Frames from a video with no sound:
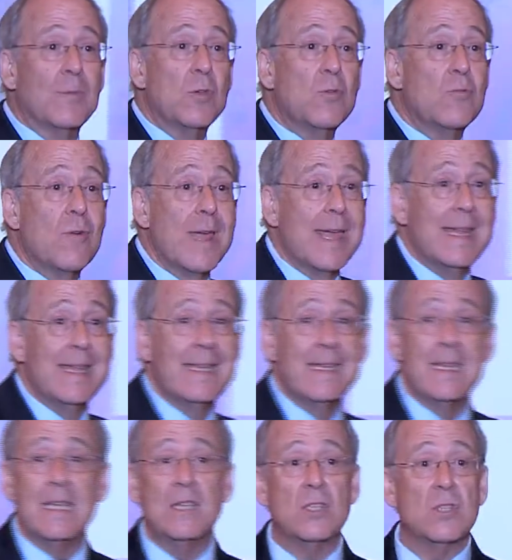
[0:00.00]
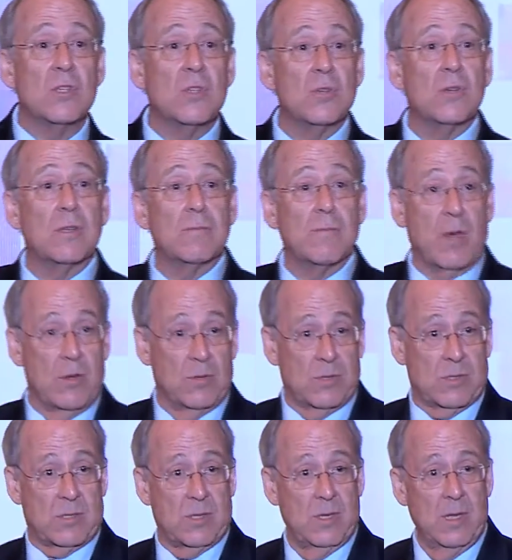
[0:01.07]
you really need to do it
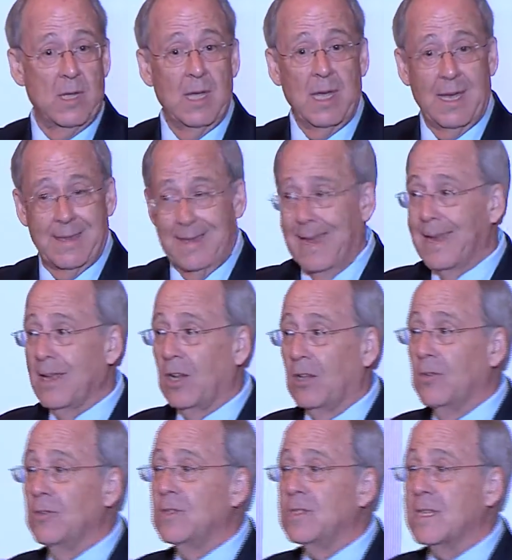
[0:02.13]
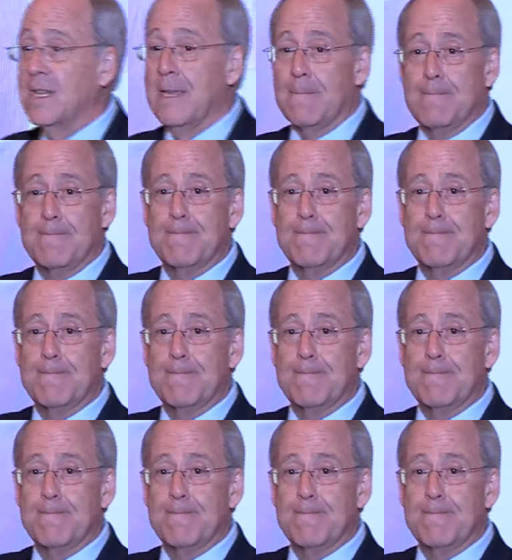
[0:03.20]
most. And that includes sleep.